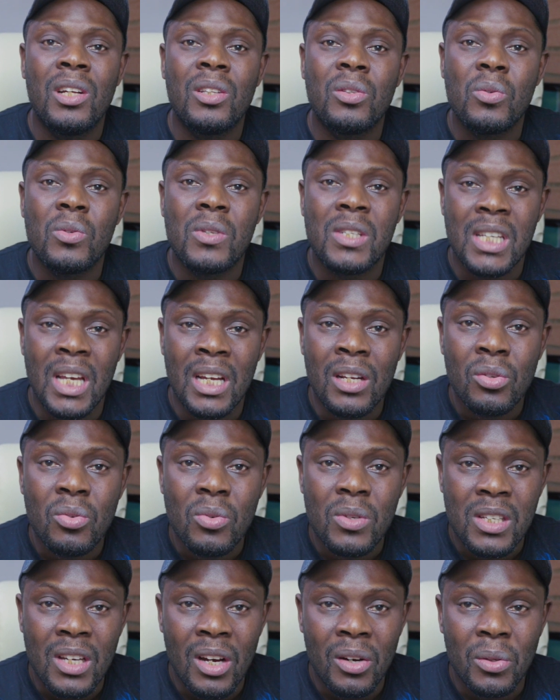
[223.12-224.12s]
to send to
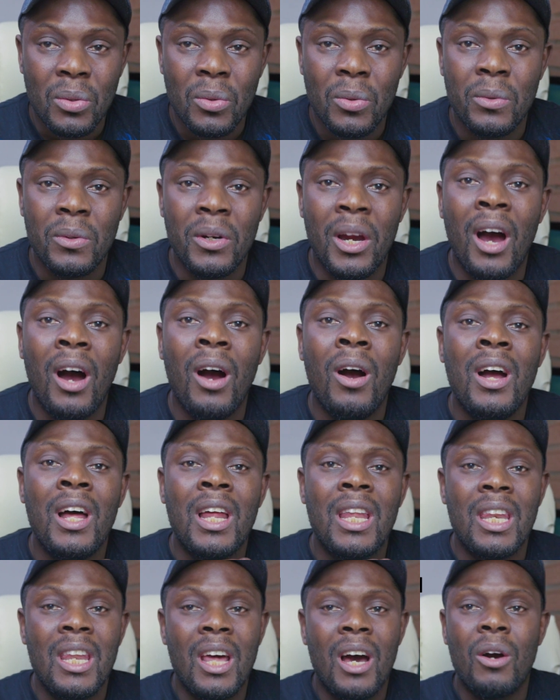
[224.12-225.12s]
South Korea.
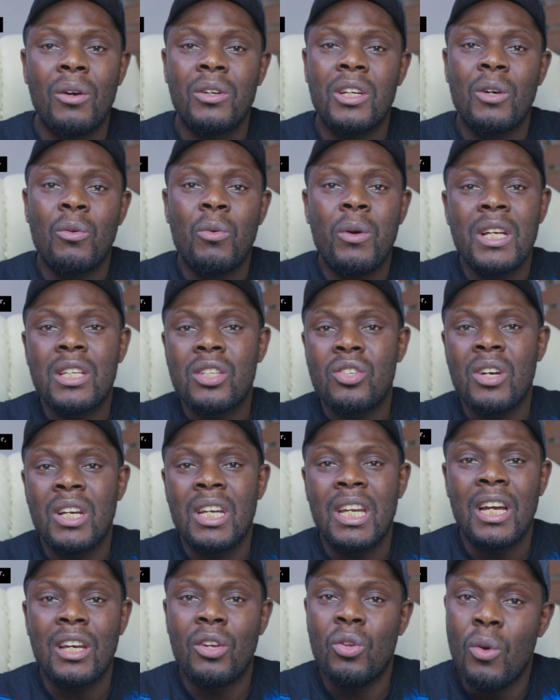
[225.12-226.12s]
Now, the question
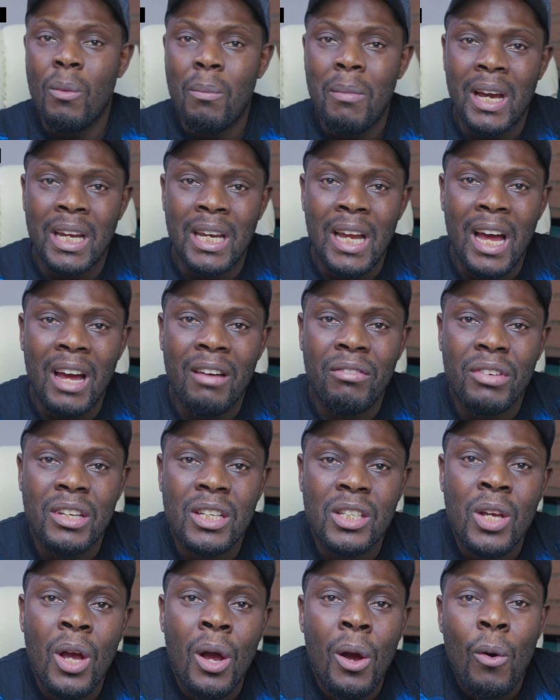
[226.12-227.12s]
that you might have
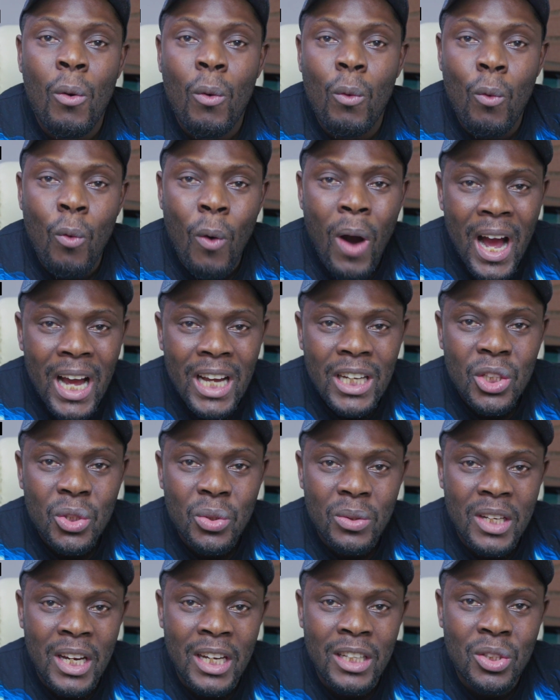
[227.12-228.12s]
is, why
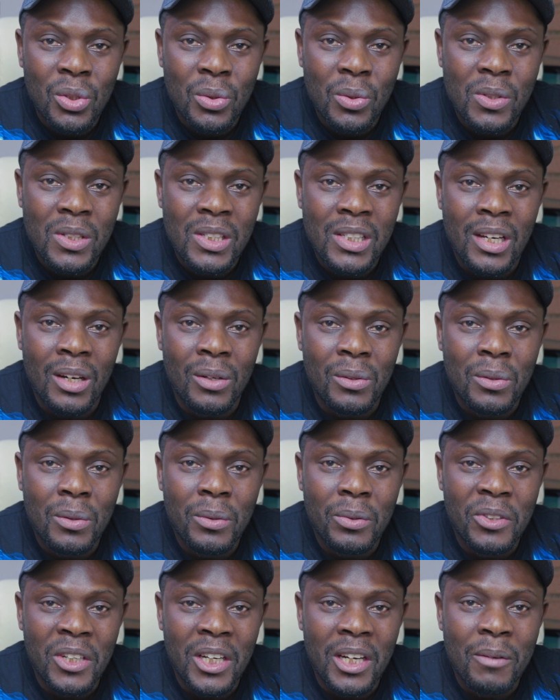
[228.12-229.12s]
should I choose South
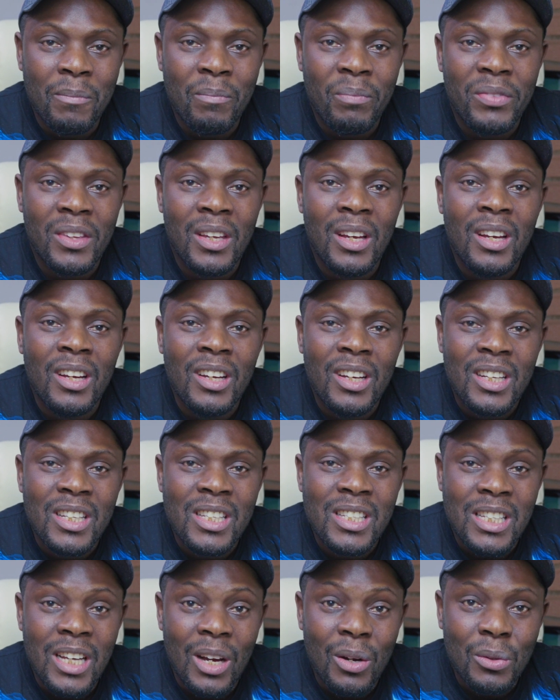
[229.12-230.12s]
Korea?
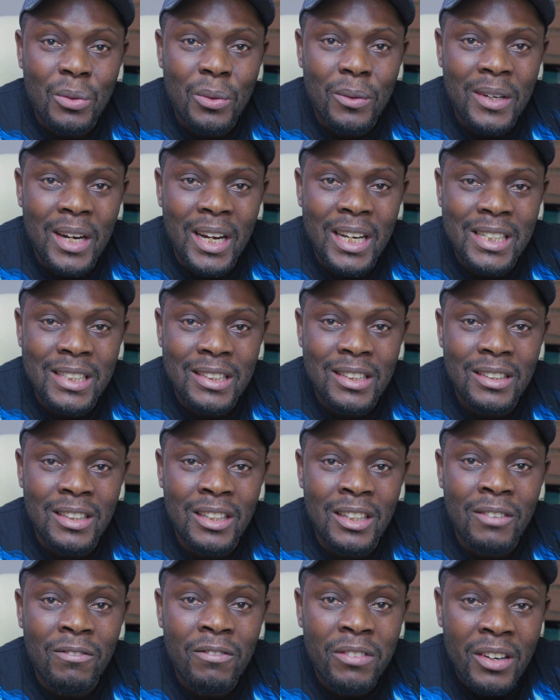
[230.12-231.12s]
South Korea is still
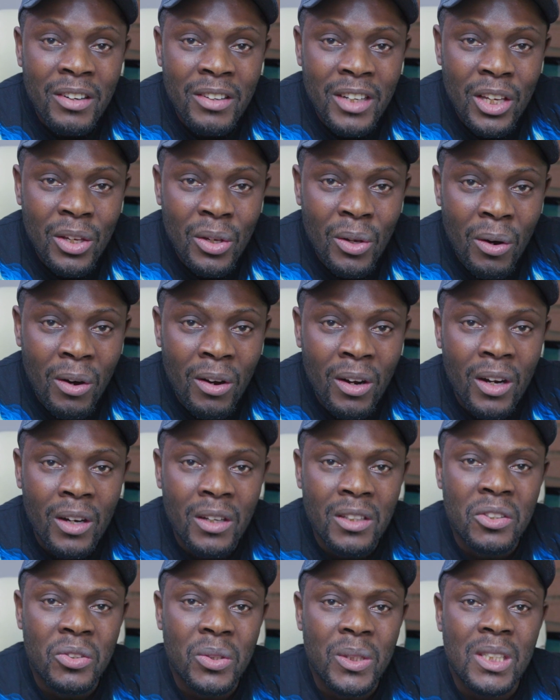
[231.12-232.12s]
a very young
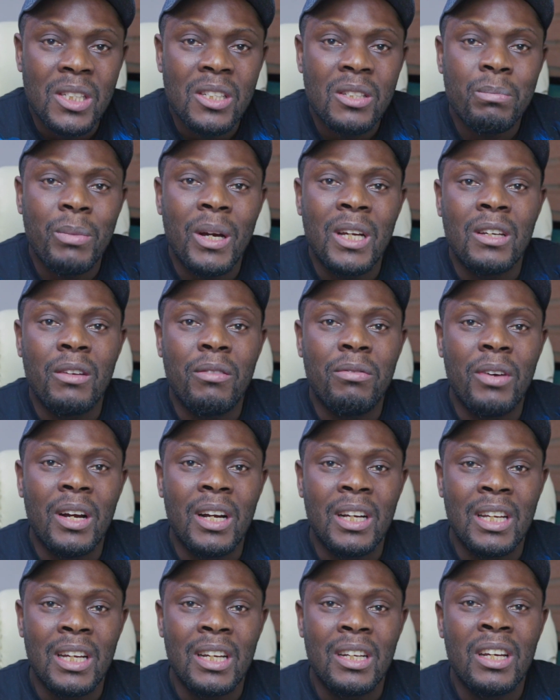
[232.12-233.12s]
country, despite the
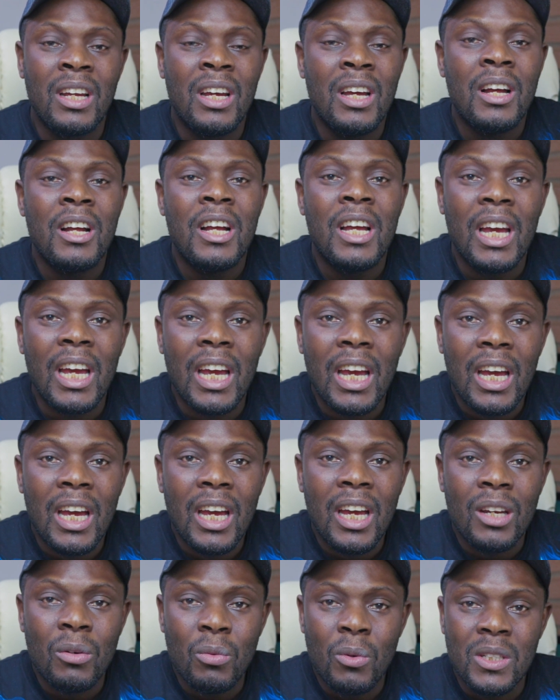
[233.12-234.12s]
fact that
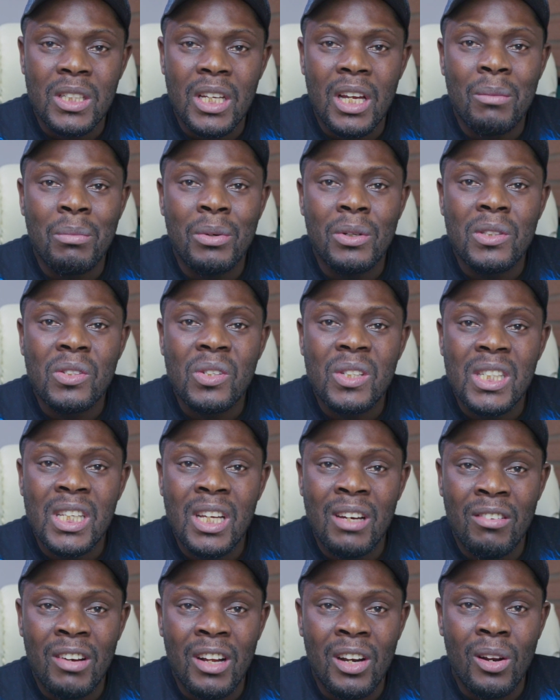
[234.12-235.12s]
it was able to
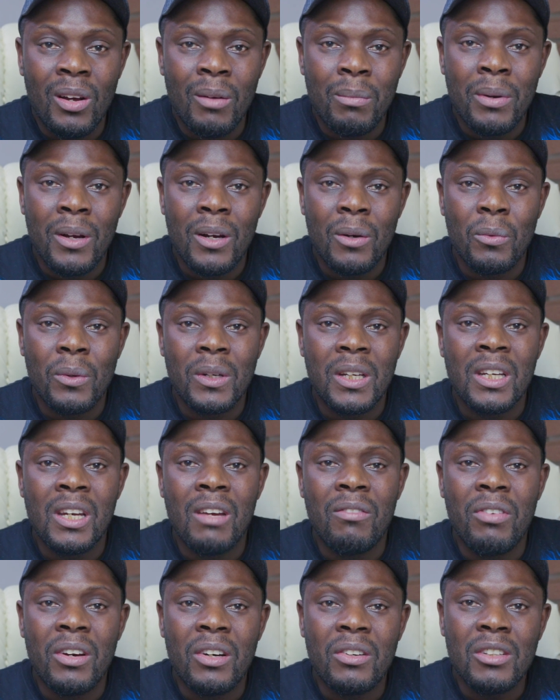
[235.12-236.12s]
develop within a
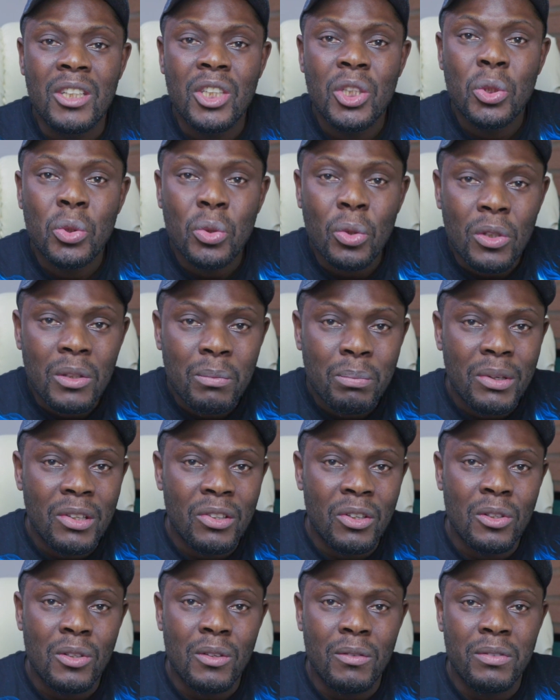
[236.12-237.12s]
very short
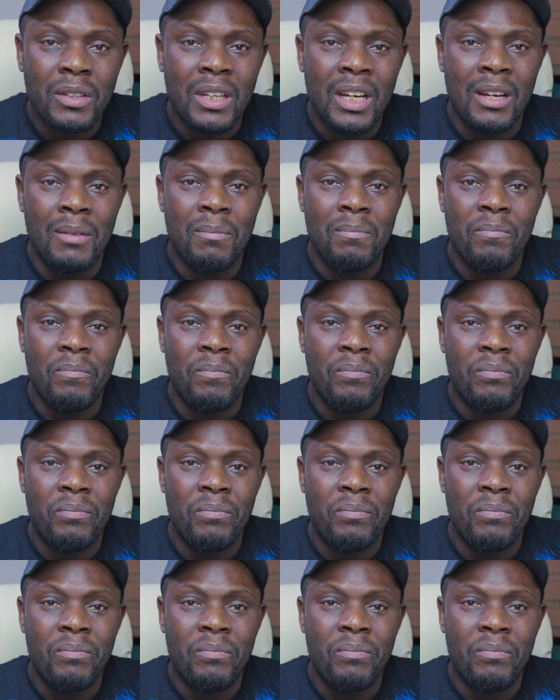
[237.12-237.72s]
period of time.